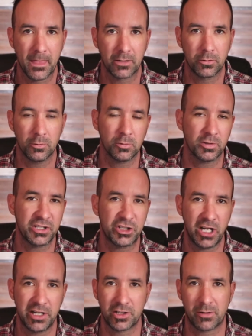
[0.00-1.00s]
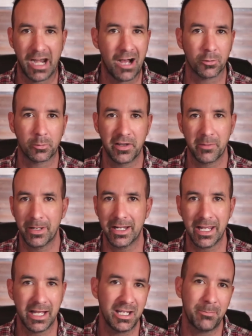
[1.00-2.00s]
Google can change our algorithm at
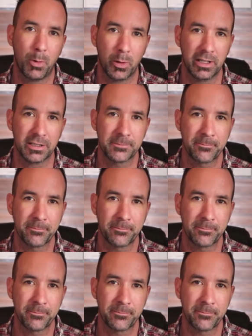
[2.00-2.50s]
any point,